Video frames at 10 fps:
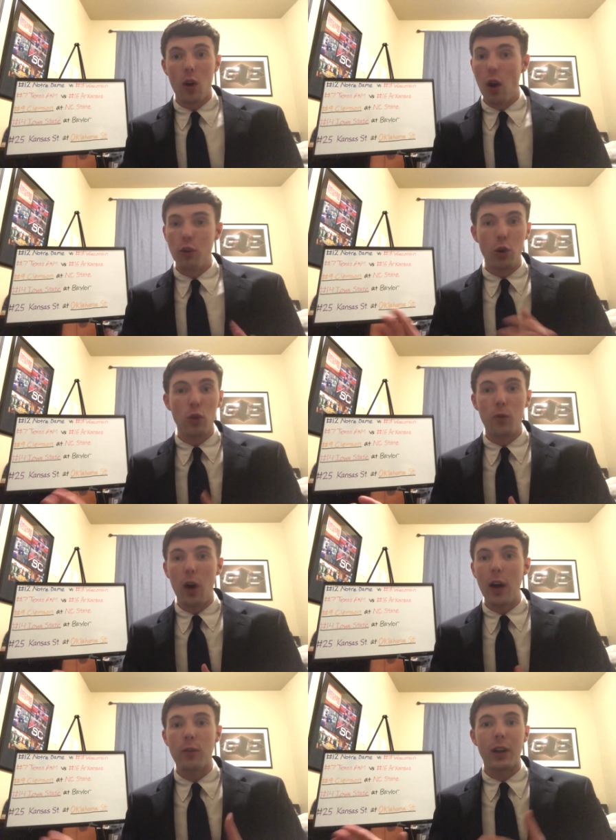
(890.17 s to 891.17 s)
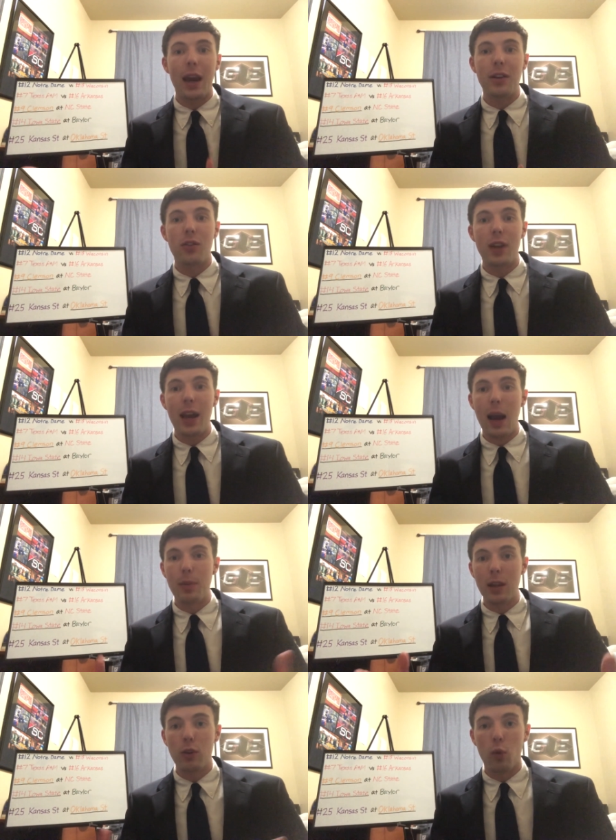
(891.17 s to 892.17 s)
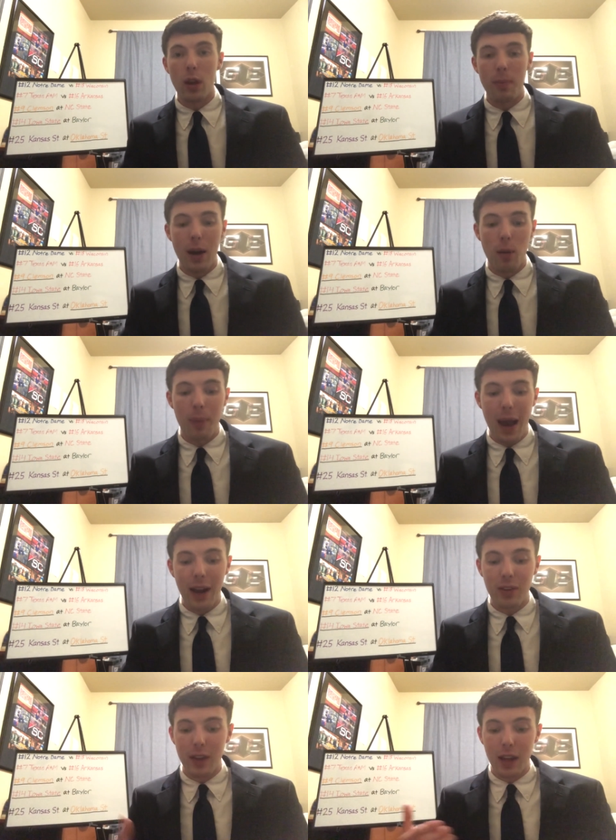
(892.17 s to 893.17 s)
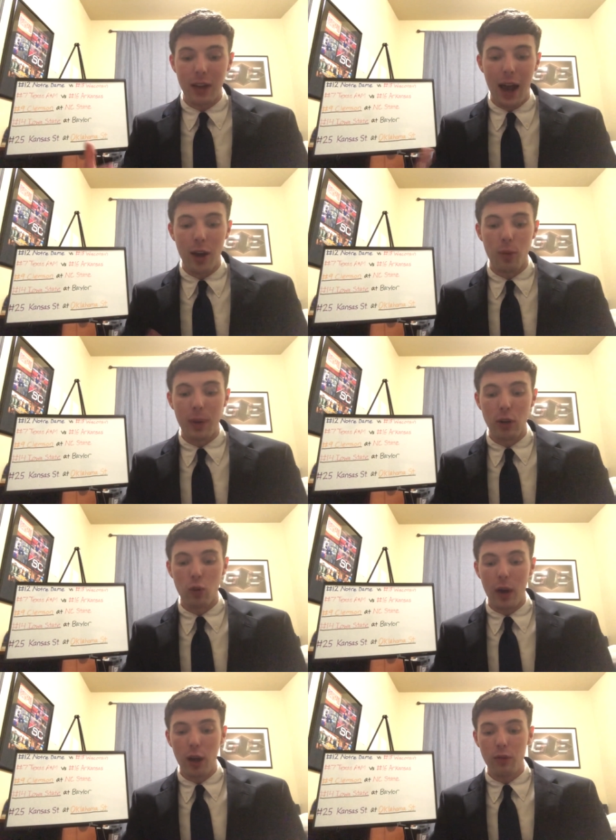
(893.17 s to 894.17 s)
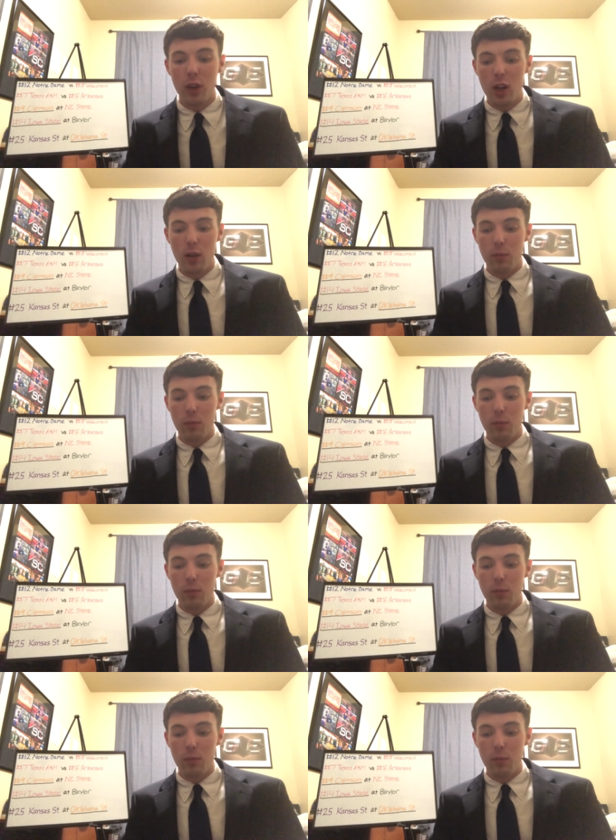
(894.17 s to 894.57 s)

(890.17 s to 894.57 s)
Uh, Deuce Vaughn for Kansas State, I believe, is one of the better backs in the entire Big 12.